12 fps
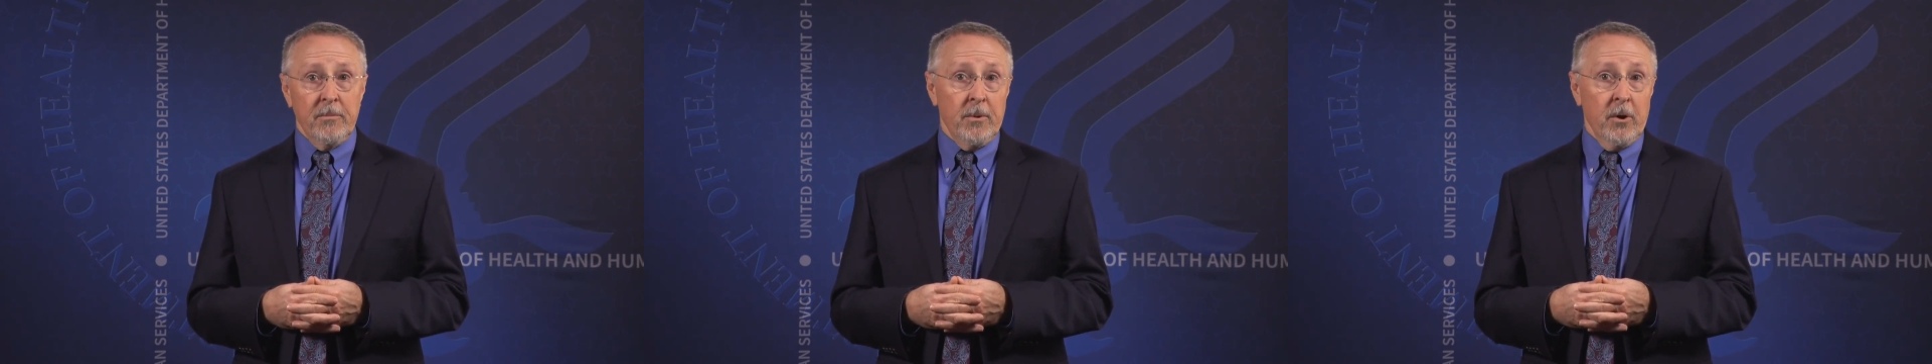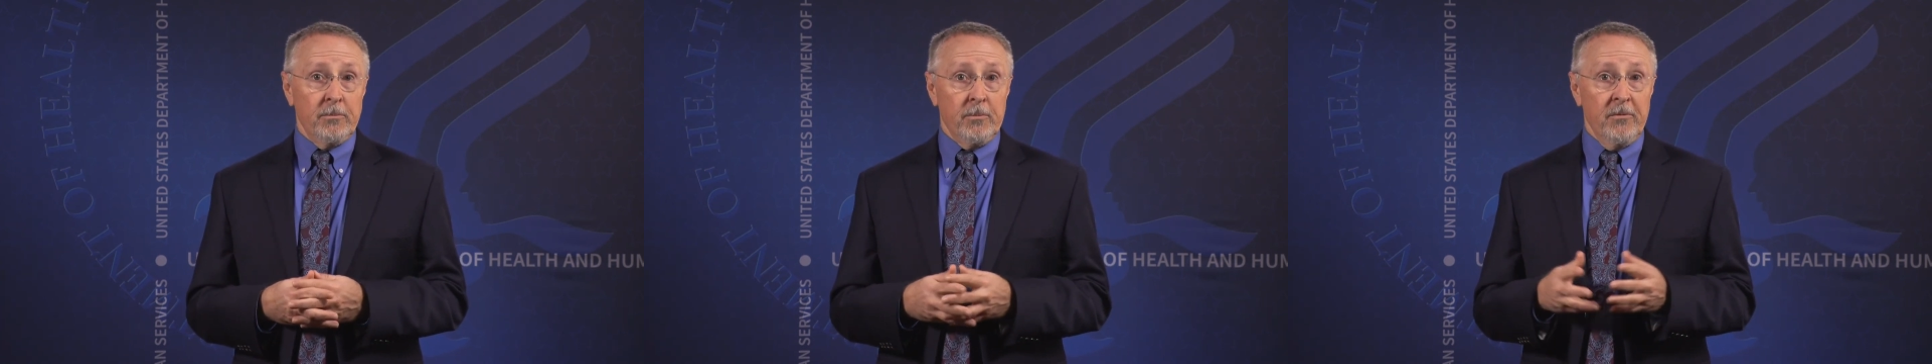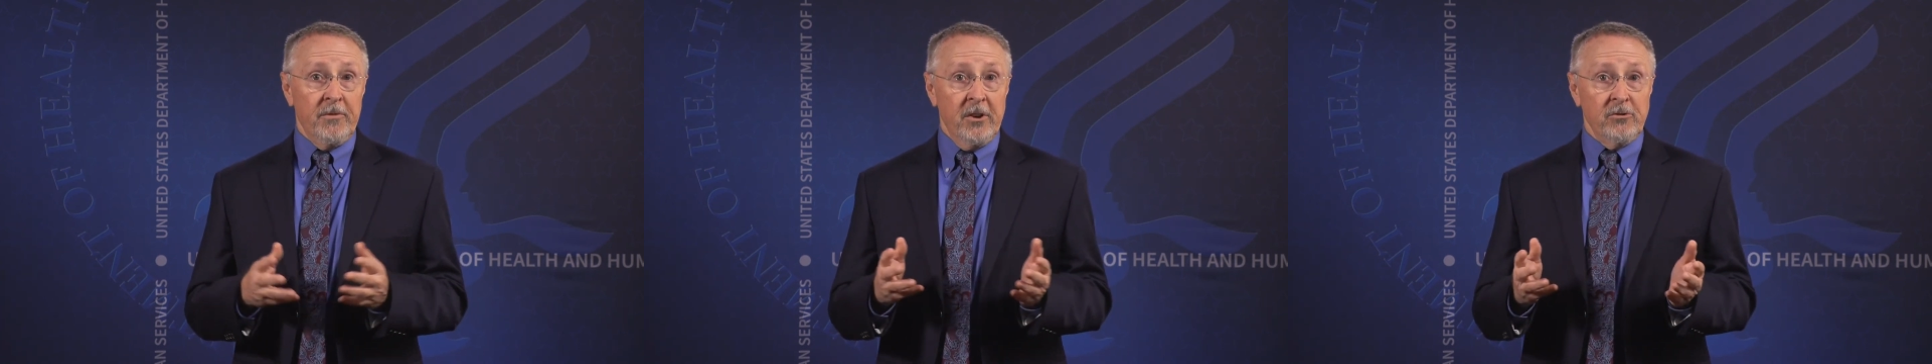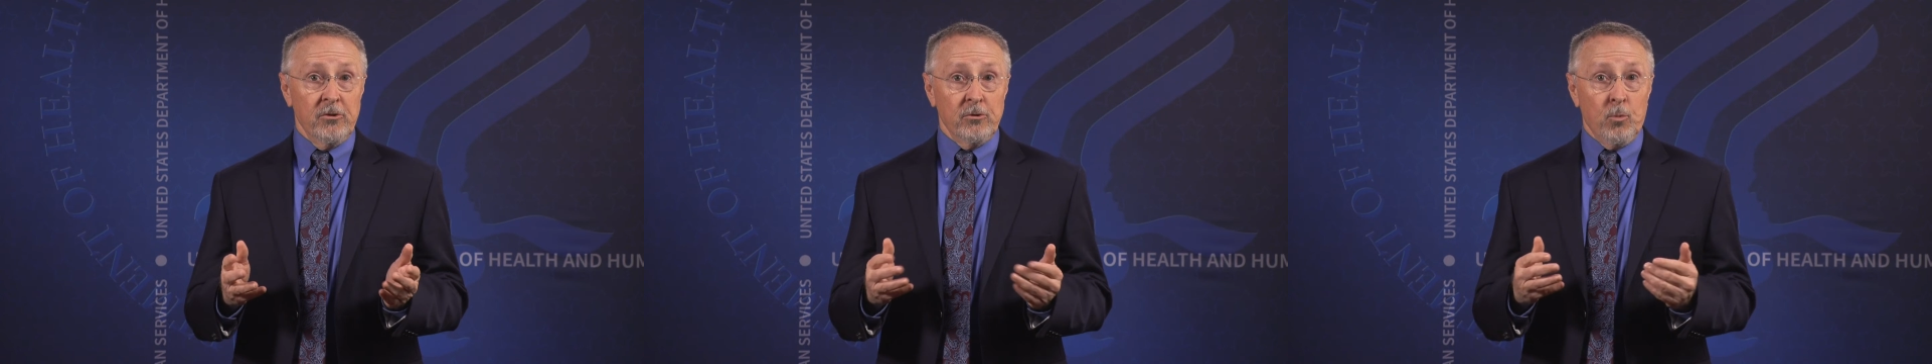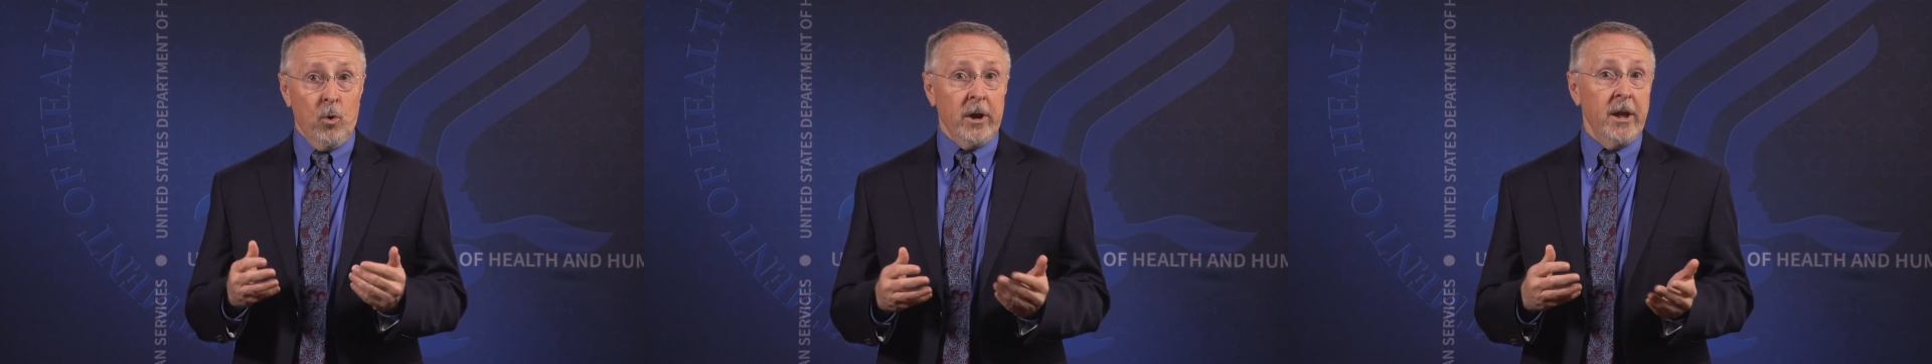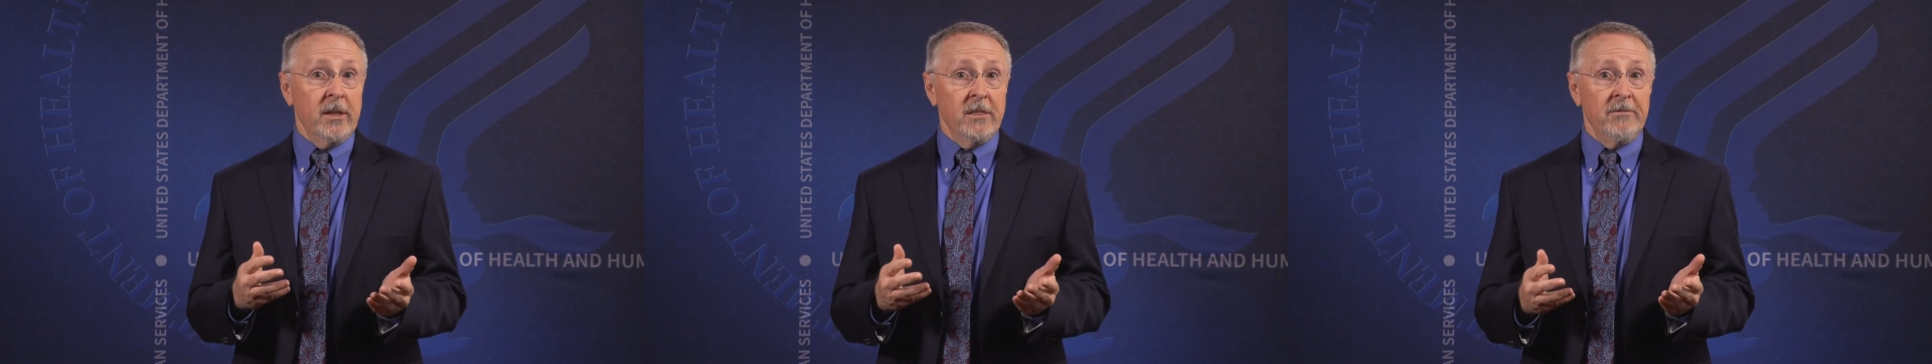from both professionals
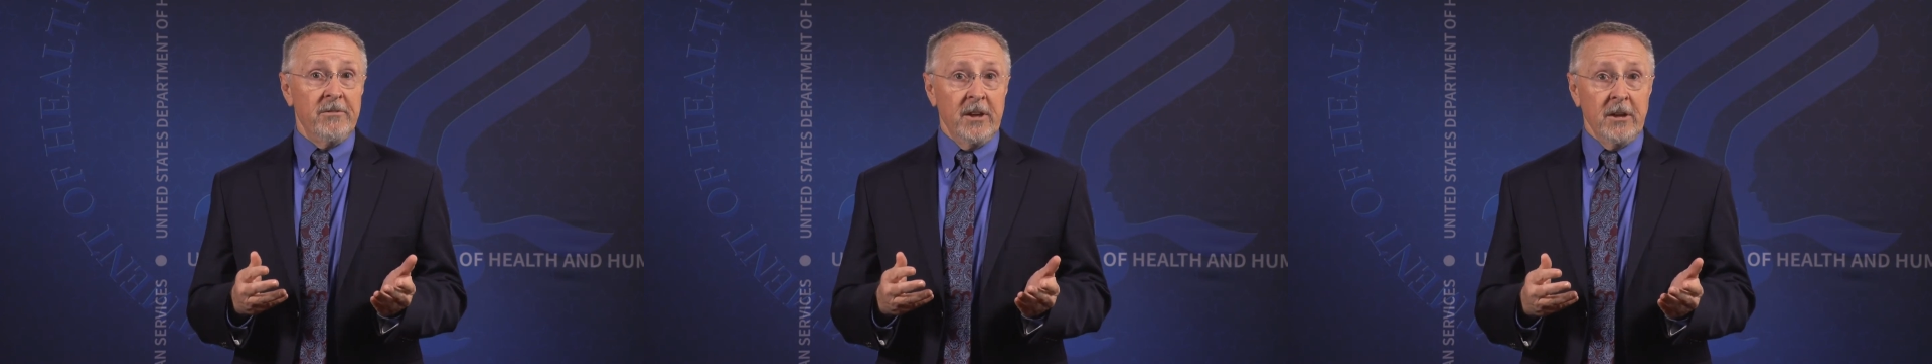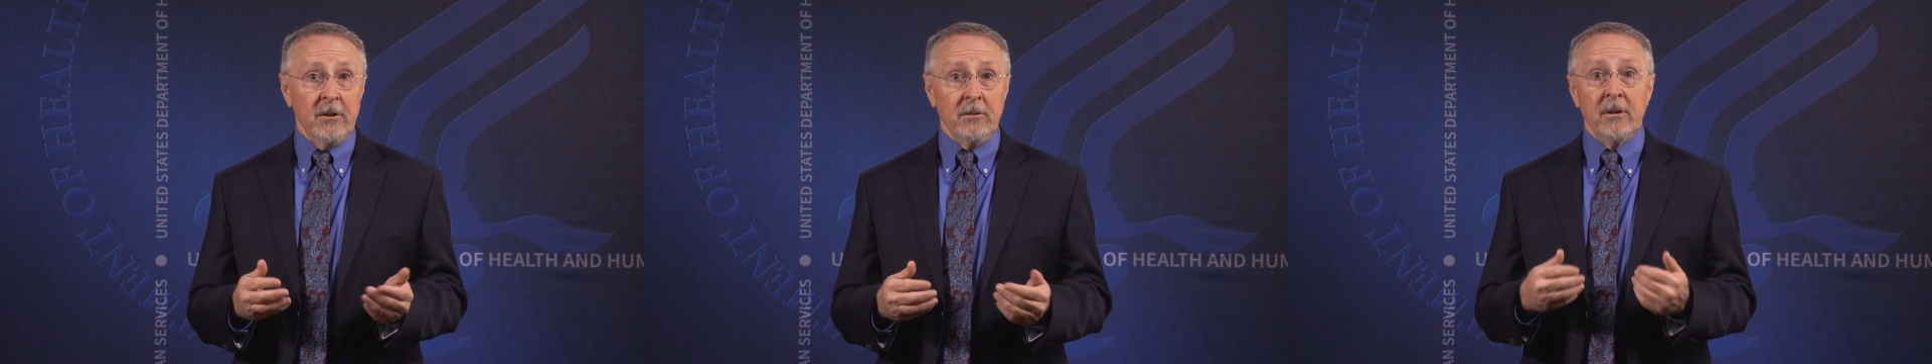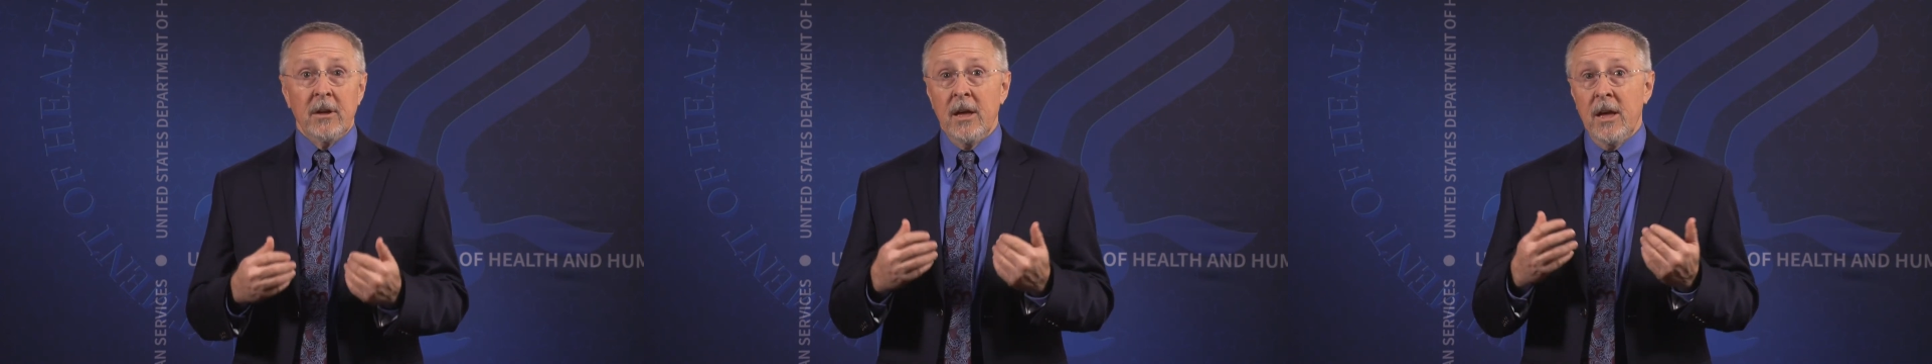working in the field